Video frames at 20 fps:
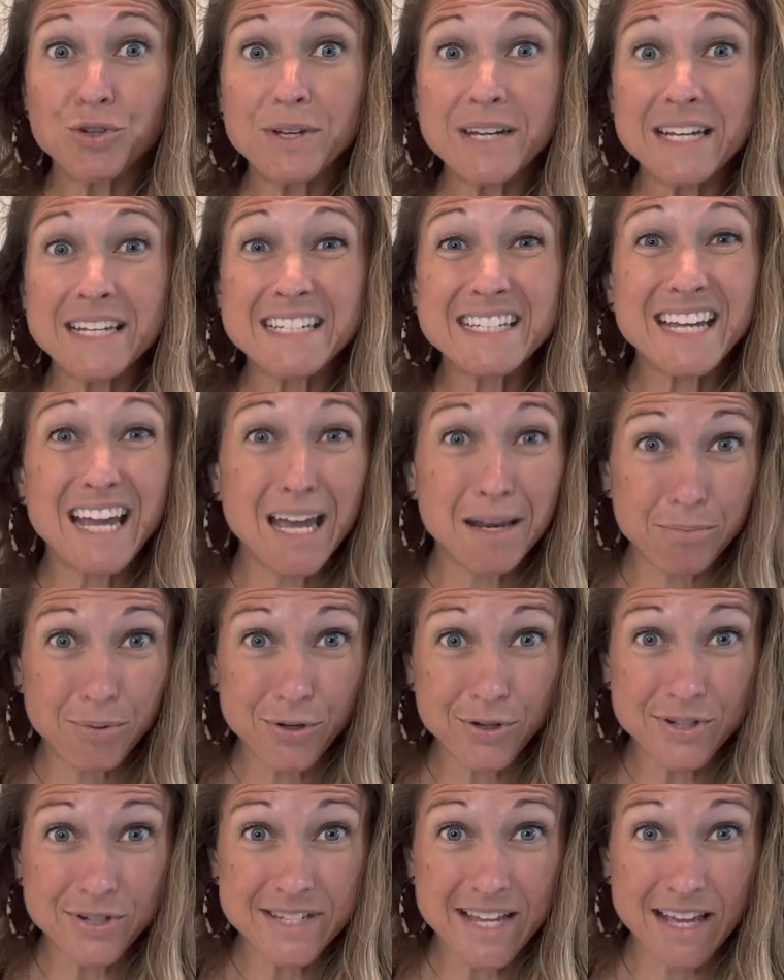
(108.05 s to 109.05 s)
get
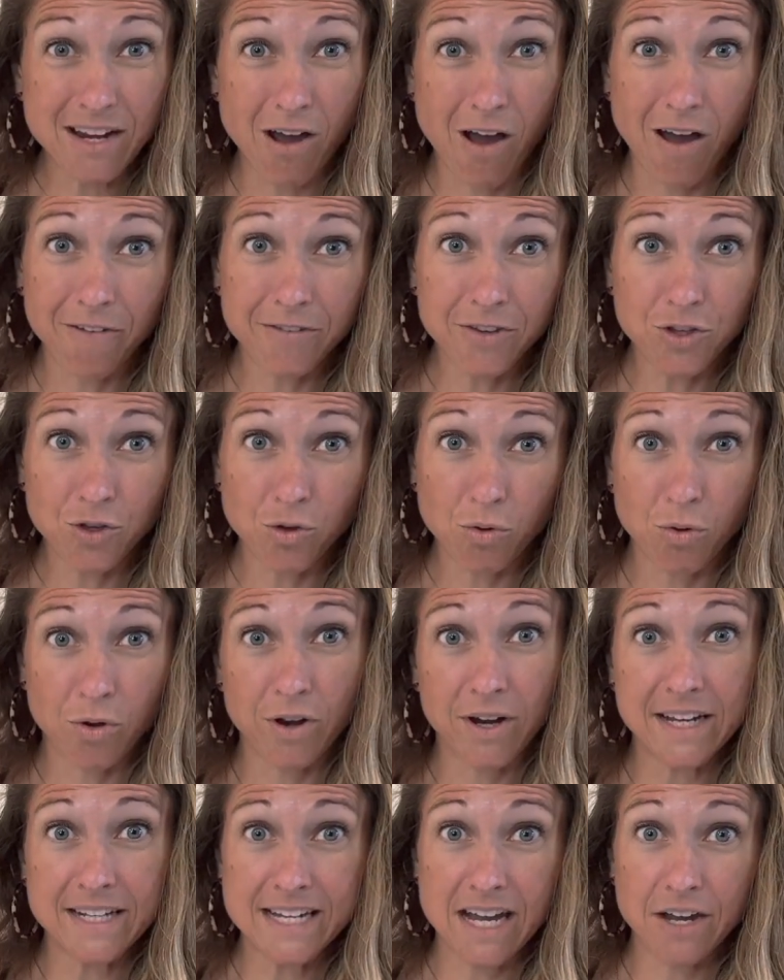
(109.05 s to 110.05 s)
10% off your
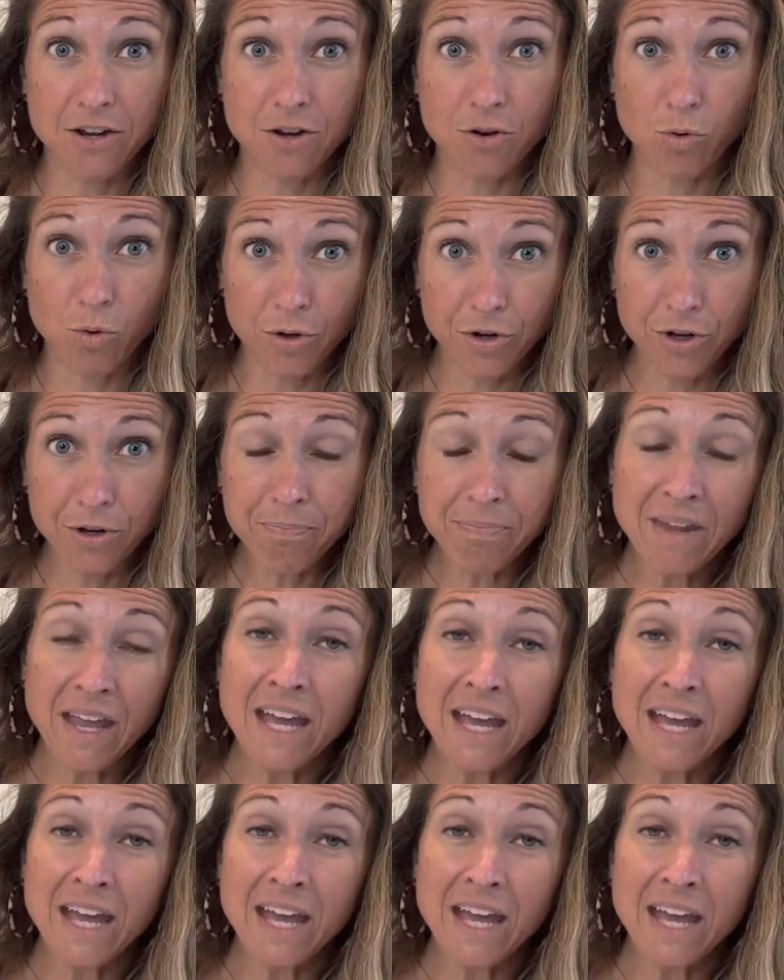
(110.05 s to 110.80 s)
entire order.